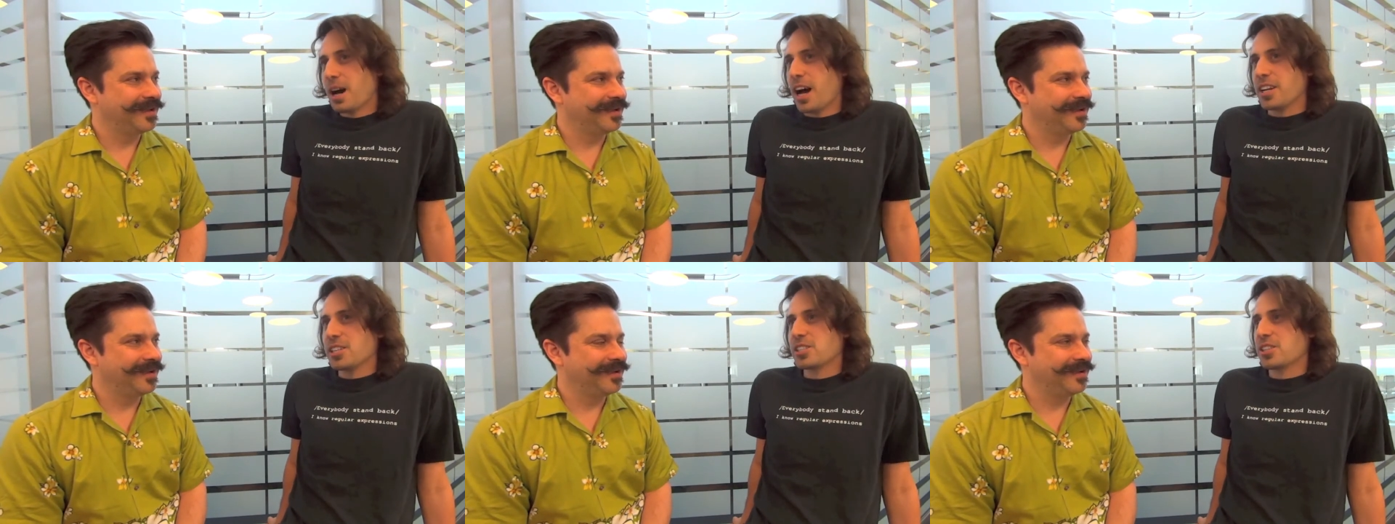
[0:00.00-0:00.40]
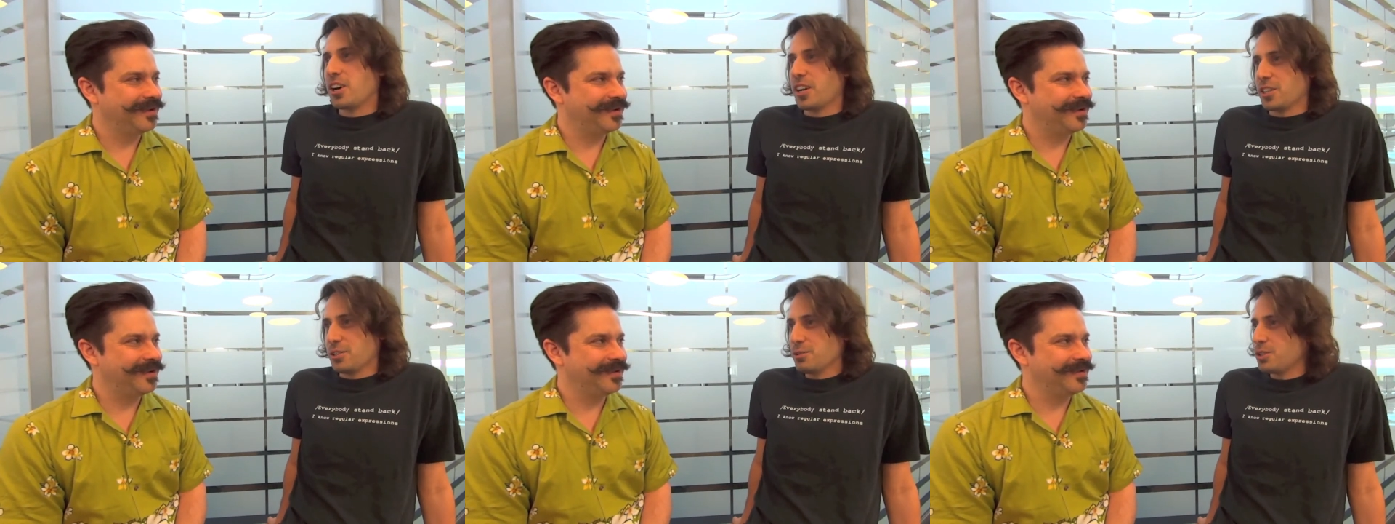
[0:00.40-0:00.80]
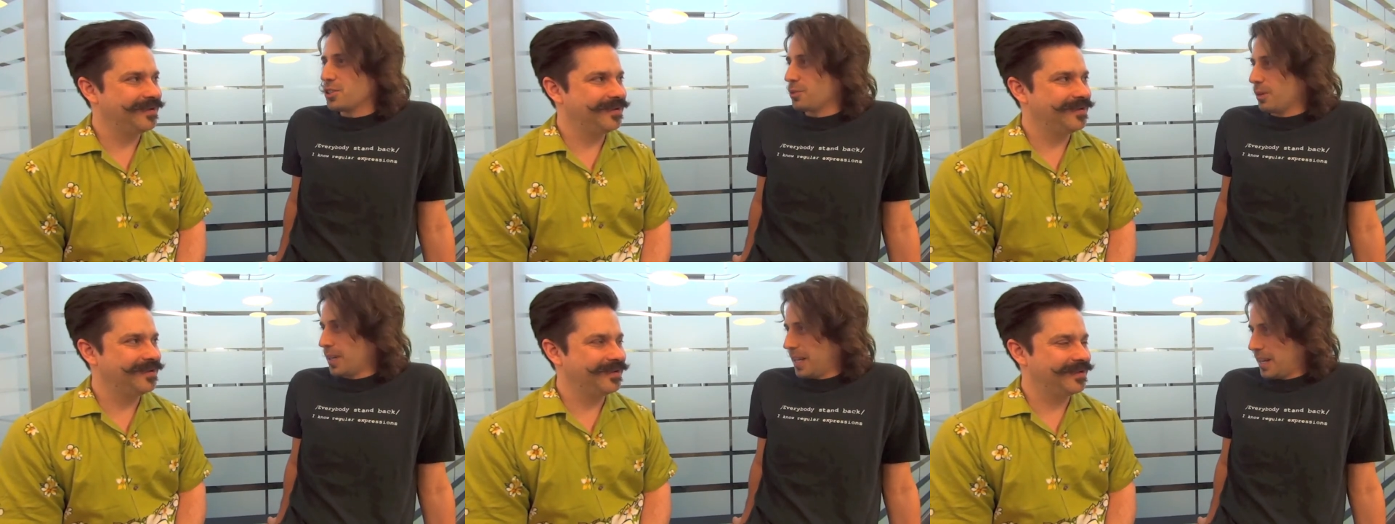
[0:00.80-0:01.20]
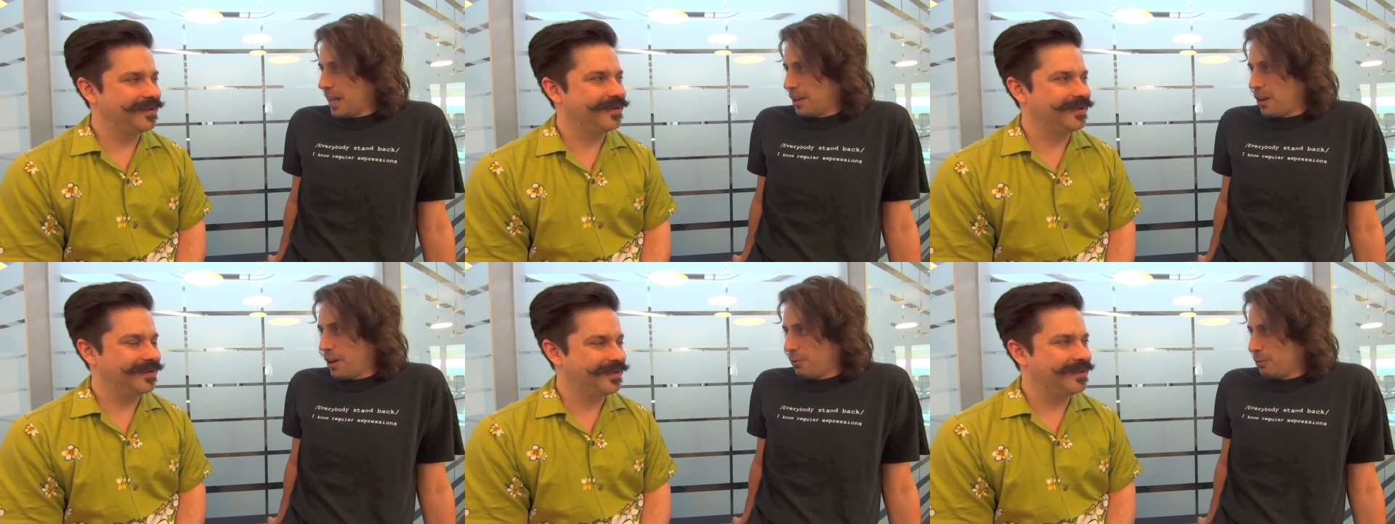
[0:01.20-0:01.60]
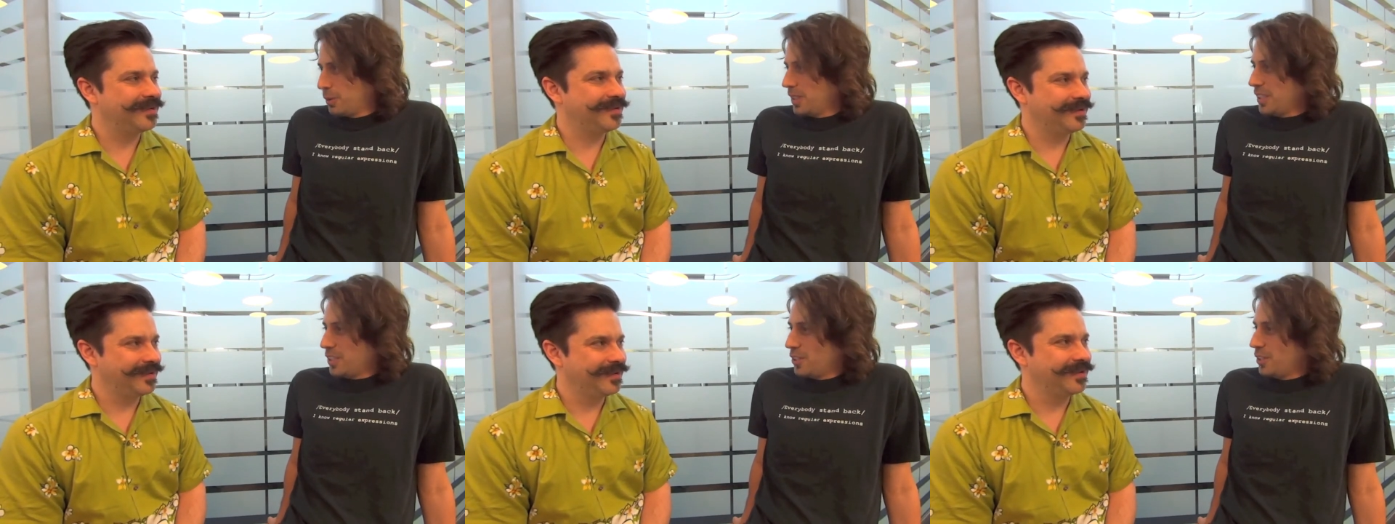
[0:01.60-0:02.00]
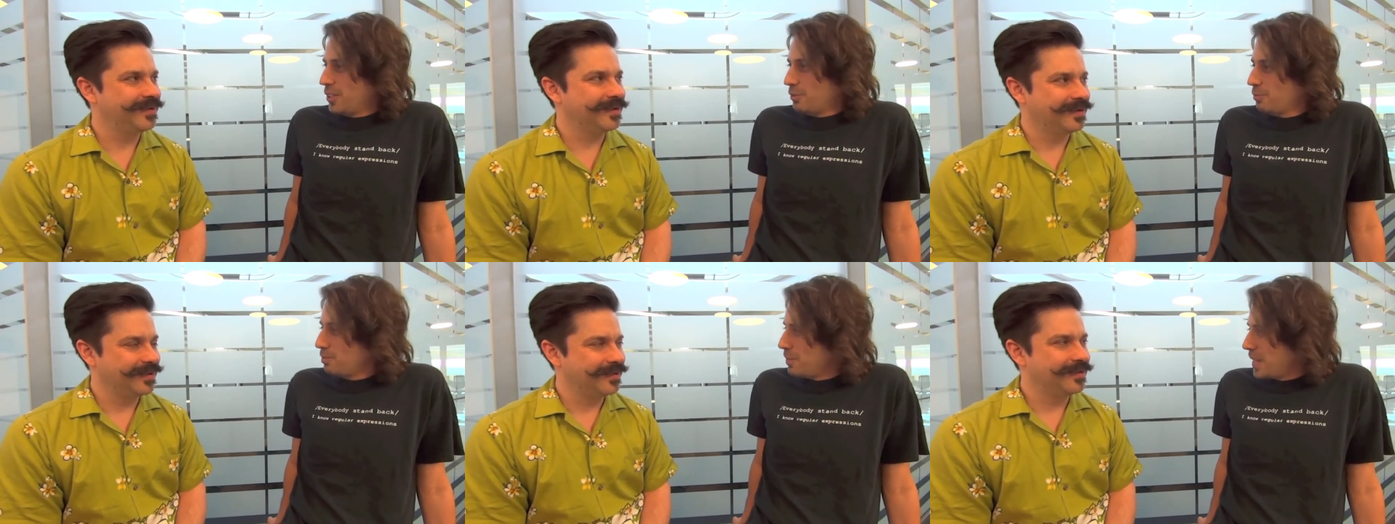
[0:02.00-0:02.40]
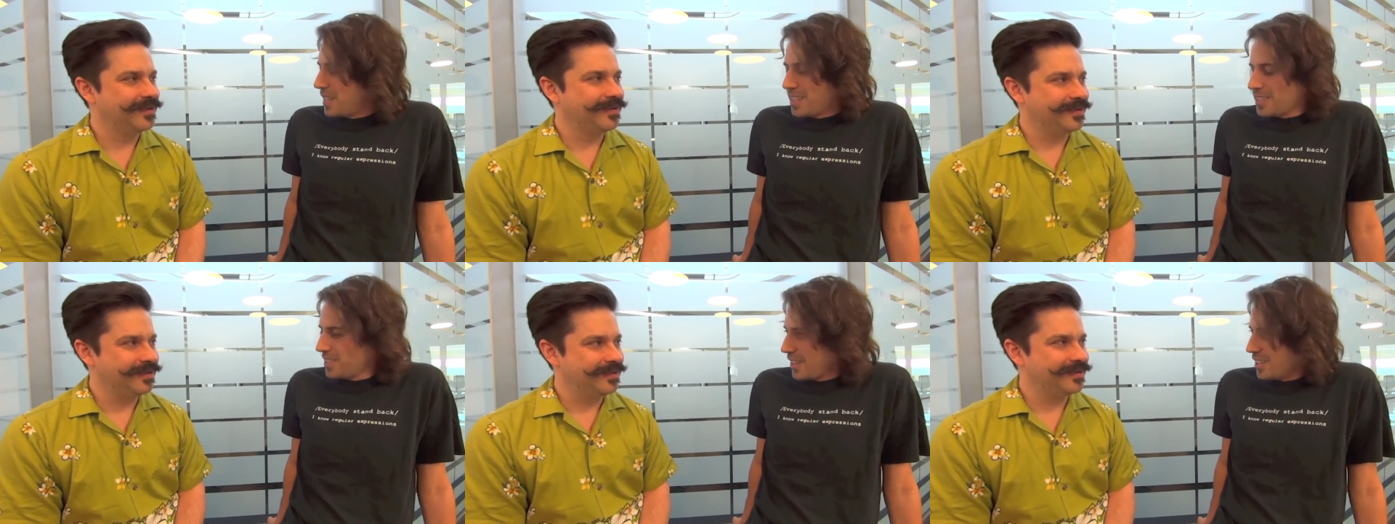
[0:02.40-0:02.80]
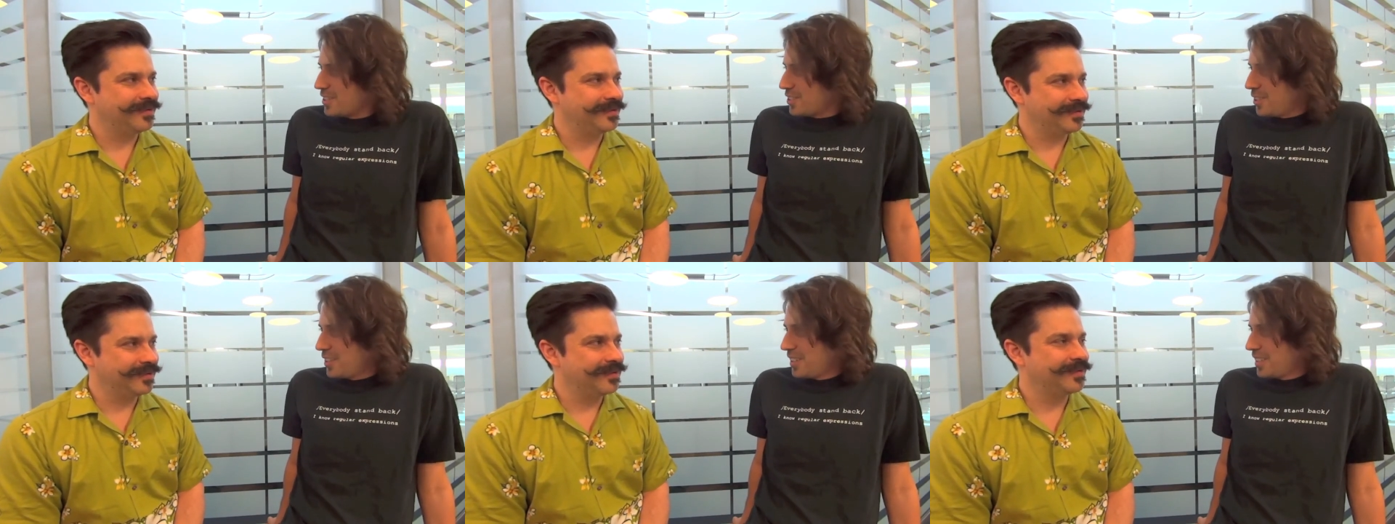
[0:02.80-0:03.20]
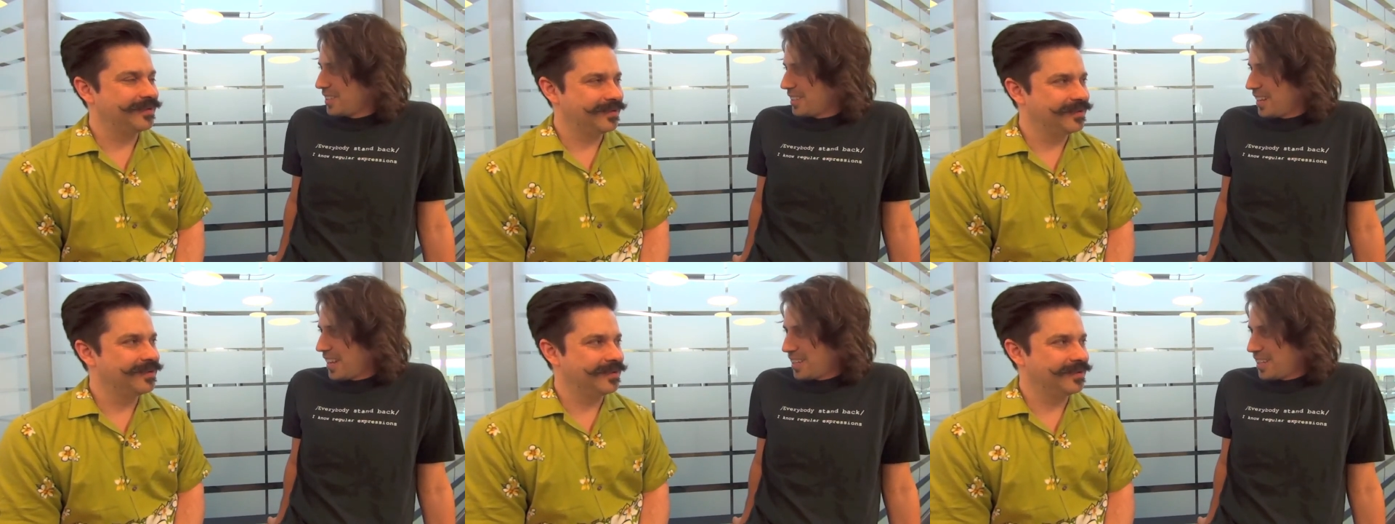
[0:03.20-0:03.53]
Speaker 1: I just got used to it, and I got really good at making sites on it.